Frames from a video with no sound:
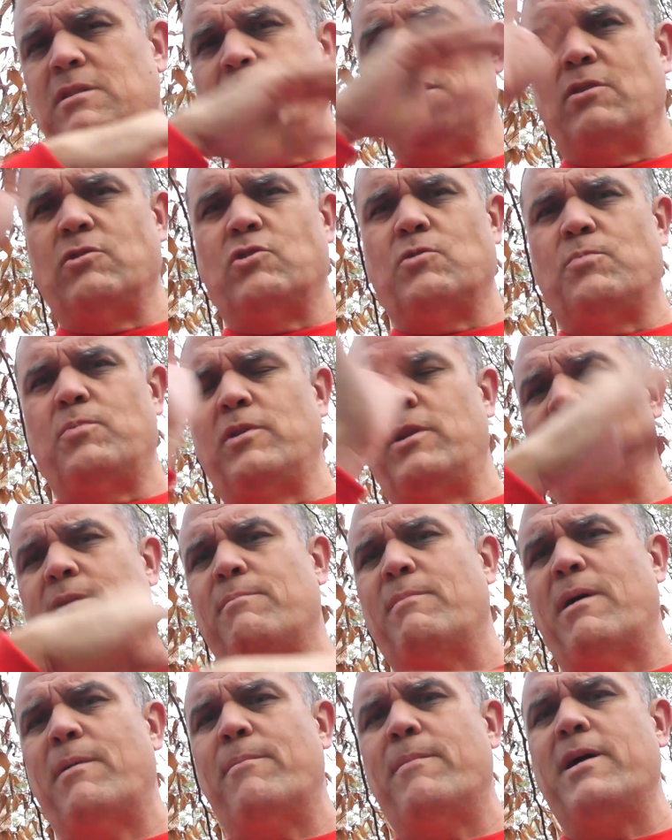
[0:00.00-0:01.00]
Those are put
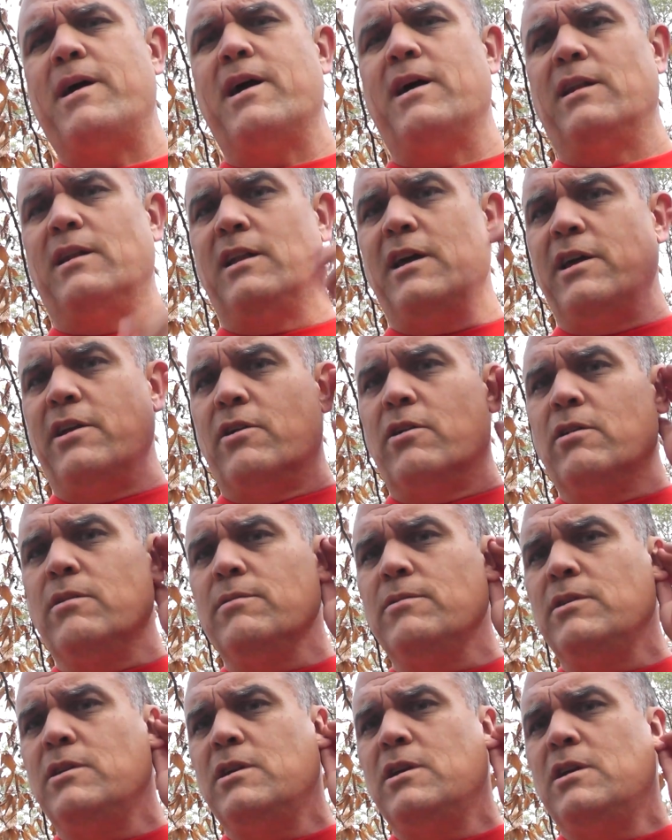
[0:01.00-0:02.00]
in by man later.
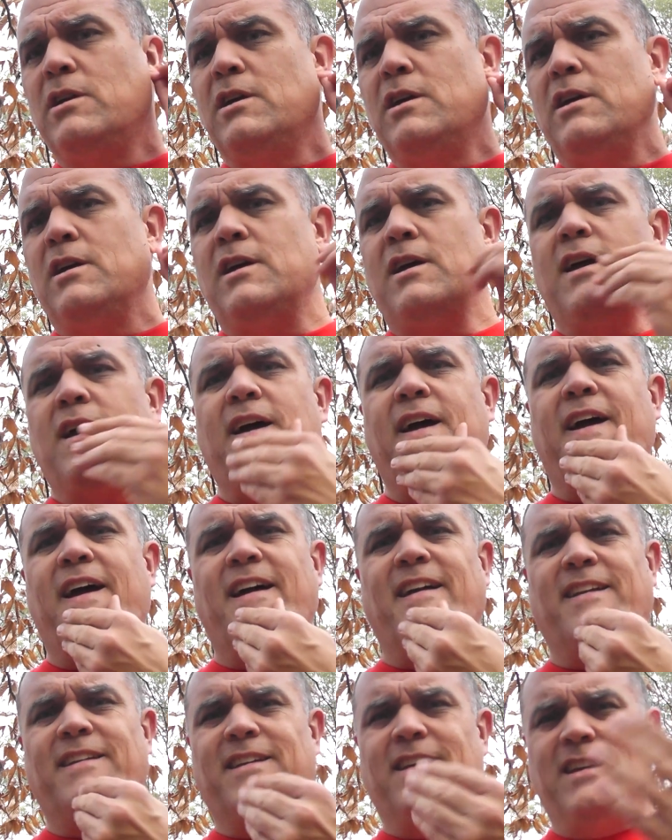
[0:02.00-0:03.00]

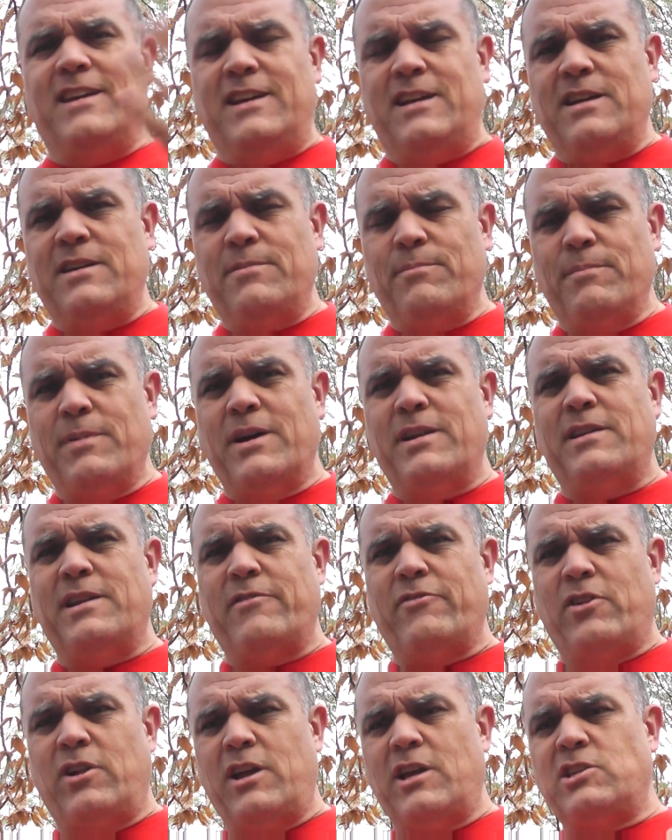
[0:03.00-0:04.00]
And but
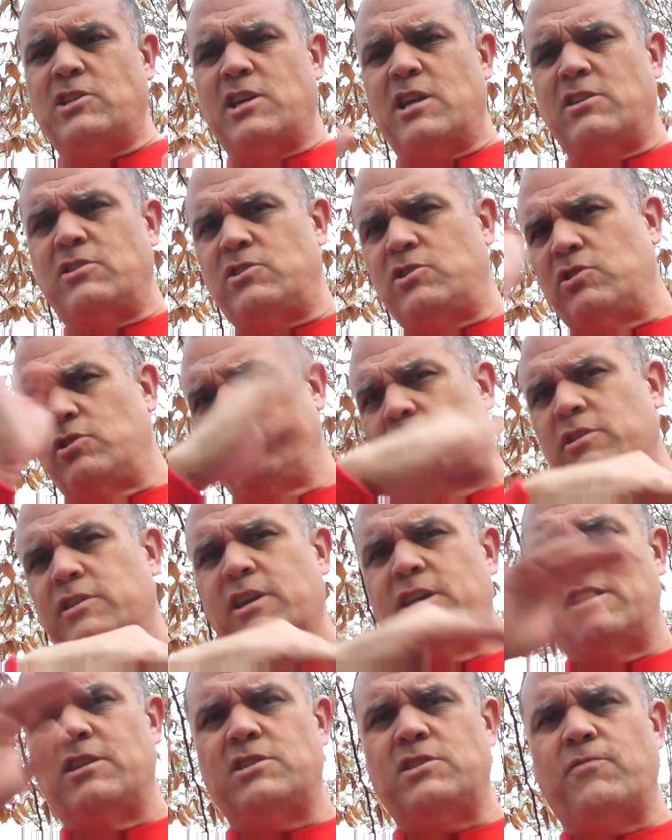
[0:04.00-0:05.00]
nonetheless, that's looked
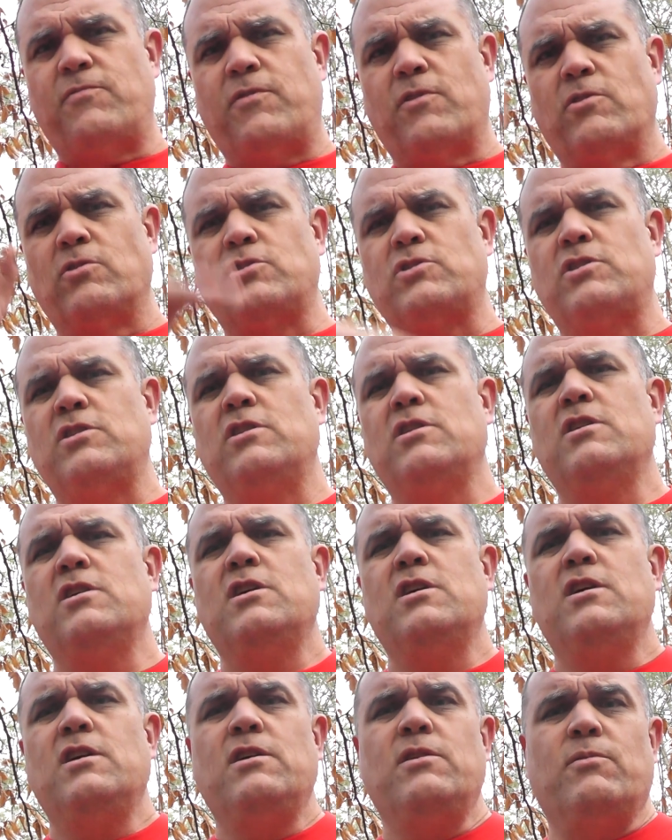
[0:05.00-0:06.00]
at as the first.
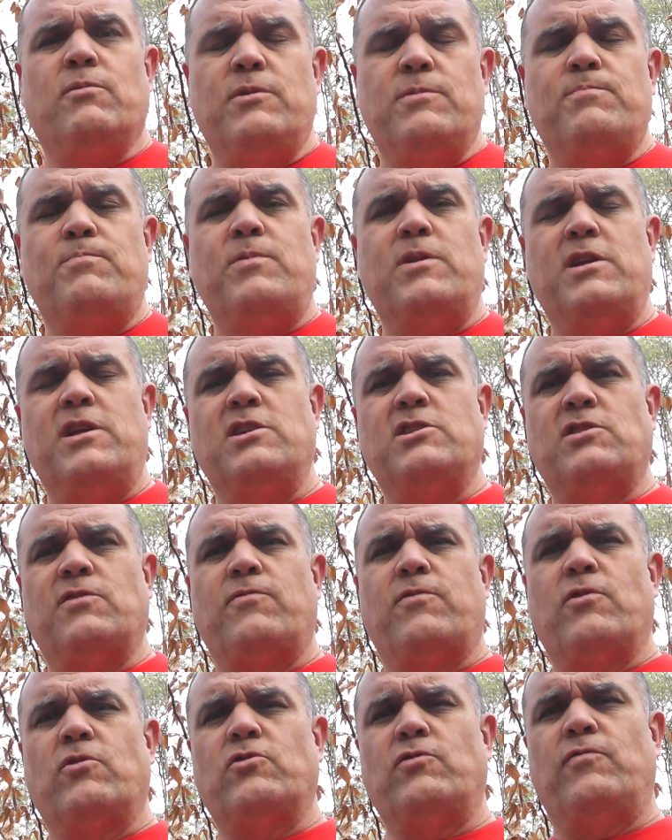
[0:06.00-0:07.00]
We put it as the
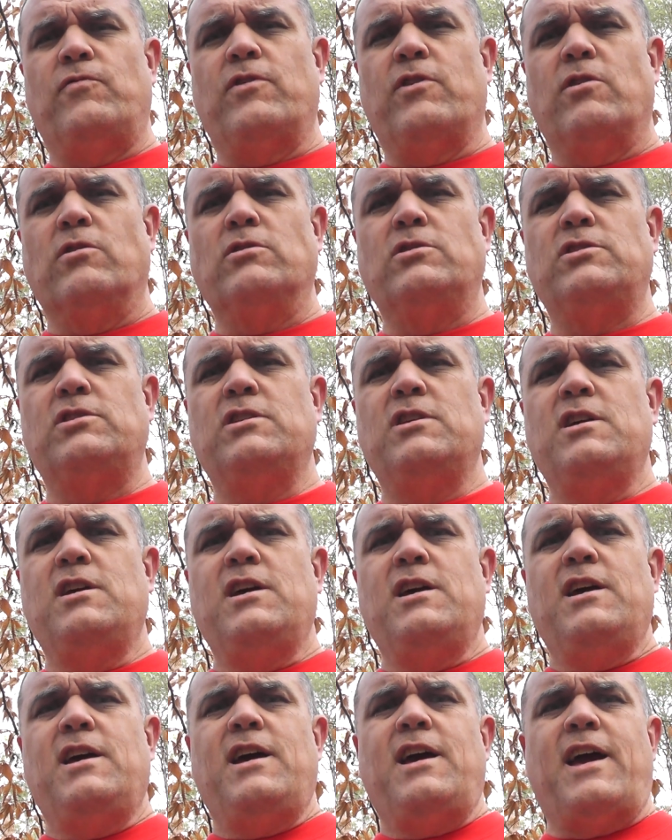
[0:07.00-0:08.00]
first verse,
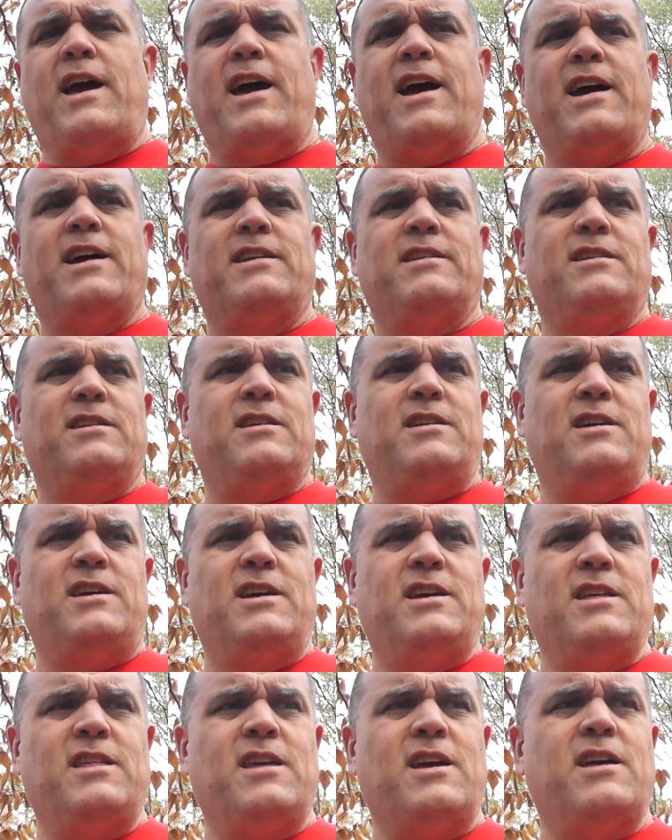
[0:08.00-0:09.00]
and
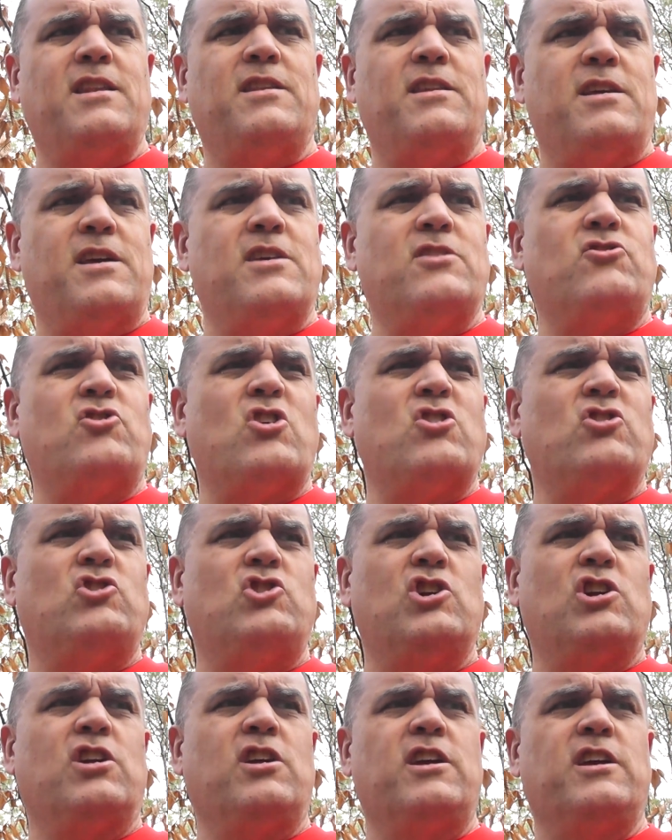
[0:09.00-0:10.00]
it's
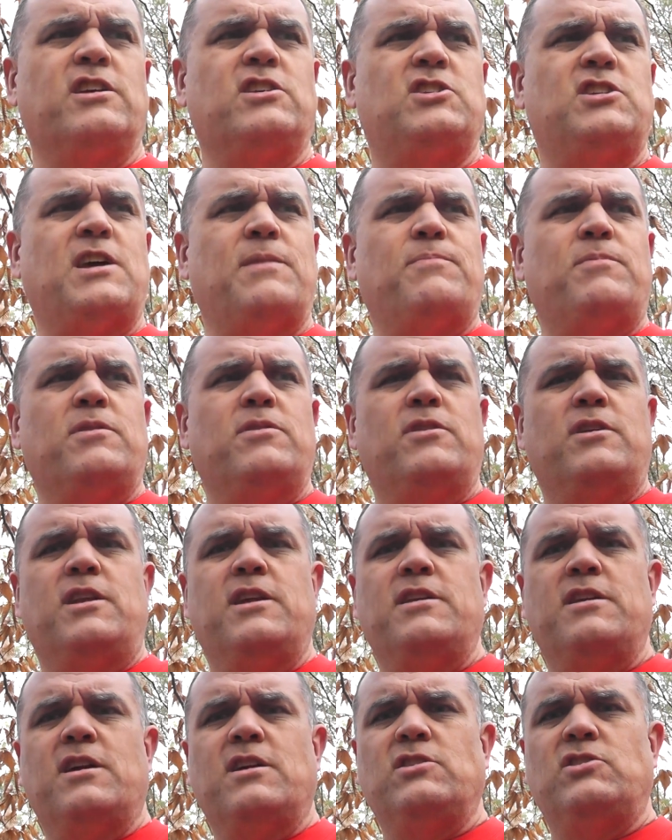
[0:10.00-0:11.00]
generally accepted that
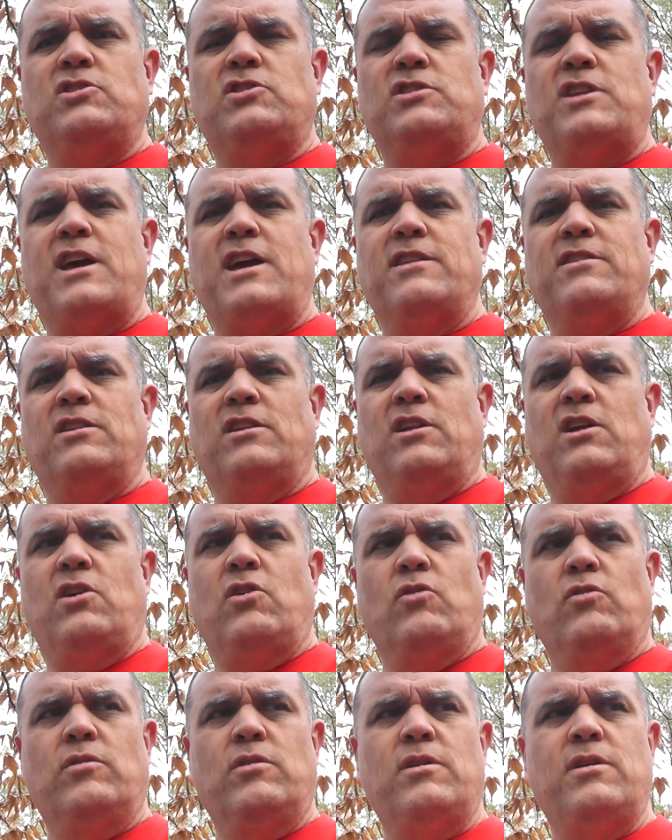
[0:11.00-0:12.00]
it does stand
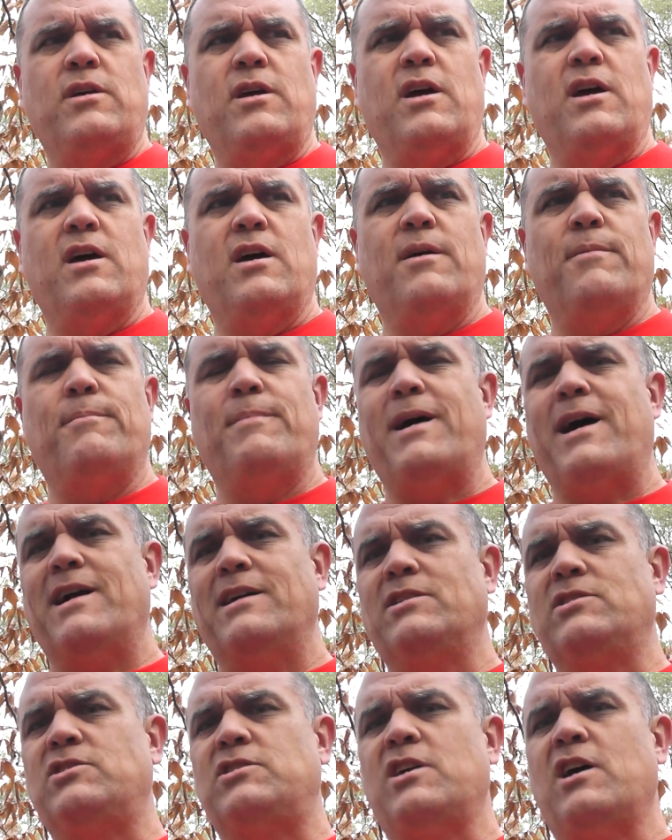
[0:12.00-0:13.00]
alone by
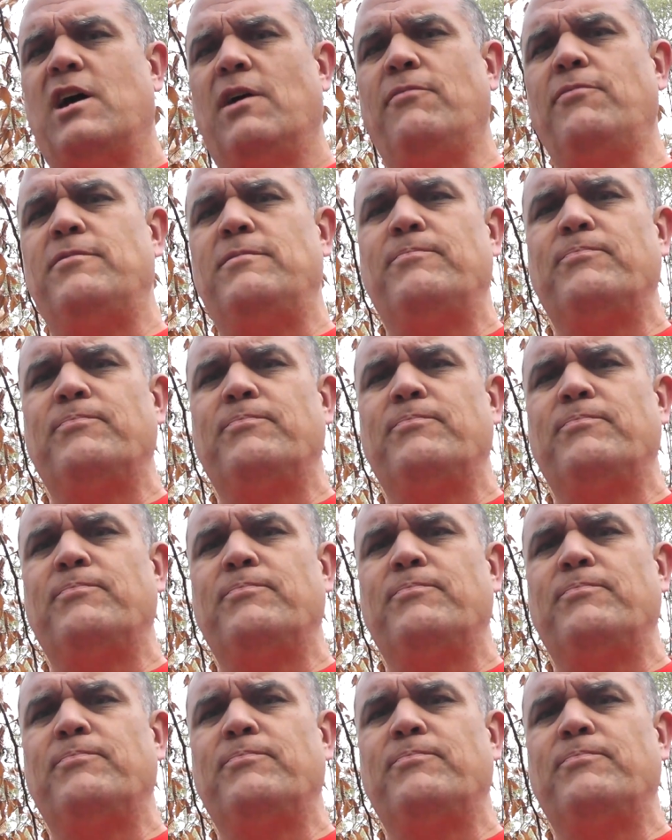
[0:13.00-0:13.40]
itself.